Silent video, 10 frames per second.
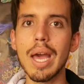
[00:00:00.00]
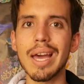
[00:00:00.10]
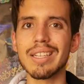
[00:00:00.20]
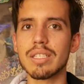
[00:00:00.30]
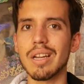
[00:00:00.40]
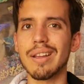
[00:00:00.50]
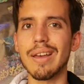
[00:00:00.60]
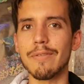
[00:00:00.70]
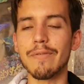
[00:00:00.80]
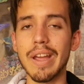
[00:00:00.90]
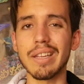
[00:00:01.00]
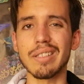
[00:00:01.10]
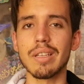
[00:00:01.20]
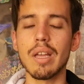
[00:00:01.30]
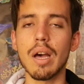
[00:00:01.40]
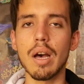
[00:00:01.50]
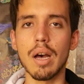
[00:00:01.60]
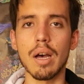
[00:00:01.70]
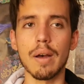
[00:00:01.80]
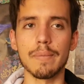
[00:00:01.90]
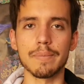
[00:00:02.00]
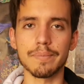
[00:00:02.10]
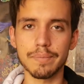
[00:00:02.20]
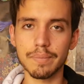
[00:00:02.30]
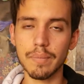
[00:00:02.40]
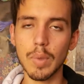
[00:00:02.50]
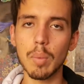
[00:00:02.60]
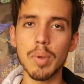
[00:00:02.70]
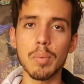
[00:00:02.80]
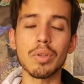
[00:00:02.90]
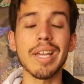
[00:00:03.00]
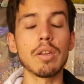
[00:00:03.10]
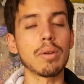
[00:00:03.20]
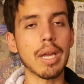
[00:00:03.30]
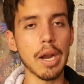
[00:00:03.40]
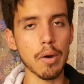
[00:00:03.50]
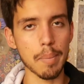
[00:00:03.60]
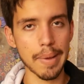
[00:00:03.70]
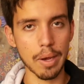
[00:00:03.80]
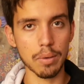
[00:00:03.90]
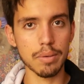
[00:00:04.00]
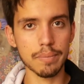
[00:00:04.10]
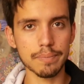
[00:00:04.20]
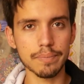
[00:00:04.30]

and it's going to affect um, people that you care about.